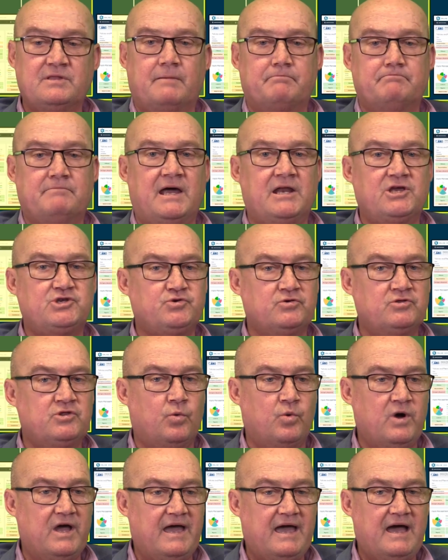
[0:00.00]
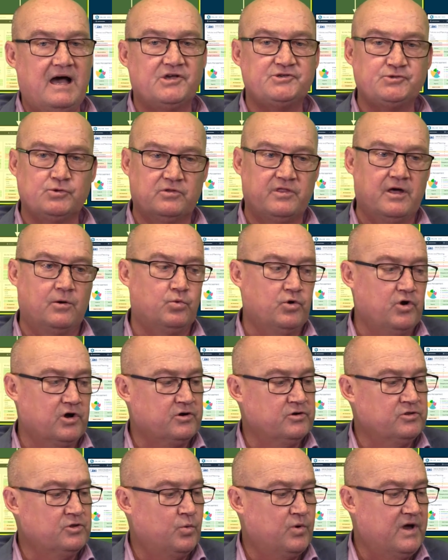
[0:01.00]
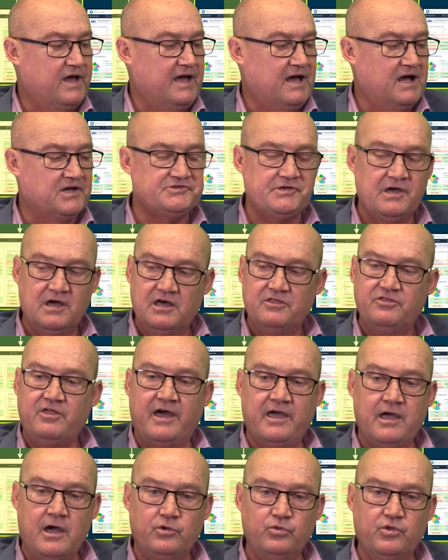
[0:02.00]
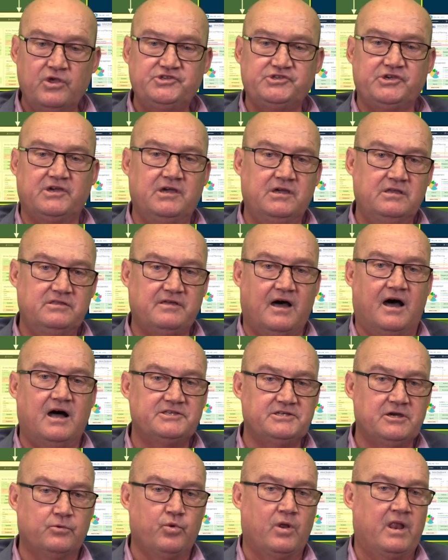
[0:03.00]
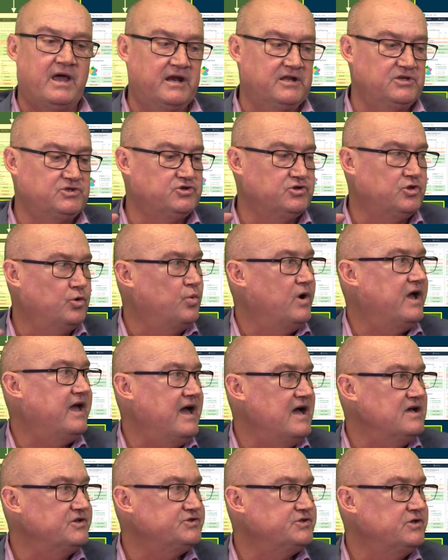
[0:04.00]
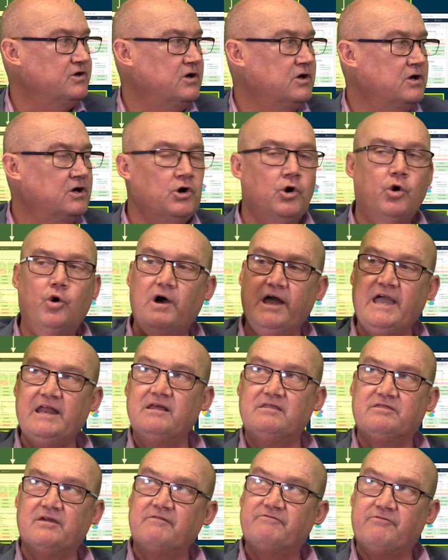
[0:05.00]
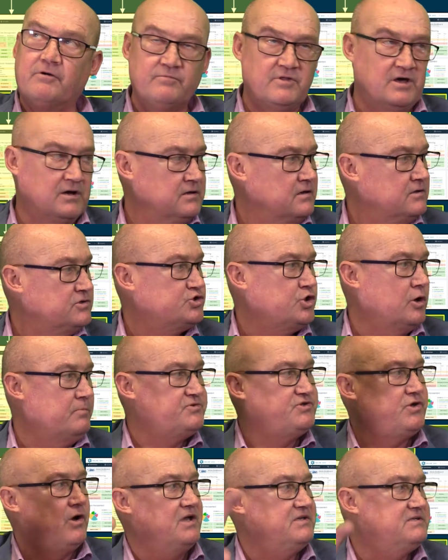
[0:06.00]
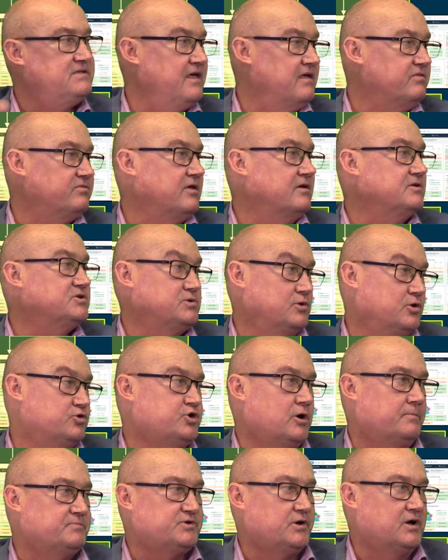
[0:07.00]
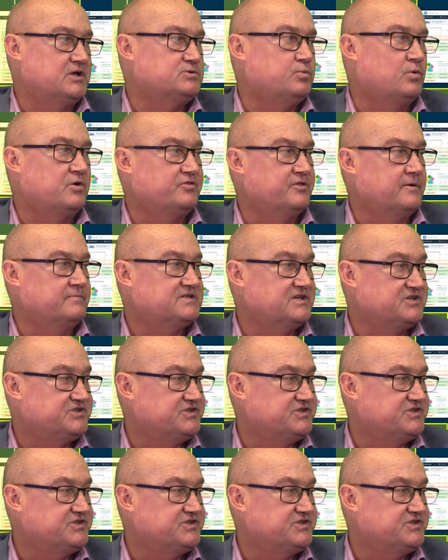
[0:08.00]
that manager in the warehouse or that worker in the warehouse, they only see data related to the warehouse or anything from the top sites that those top sites want them to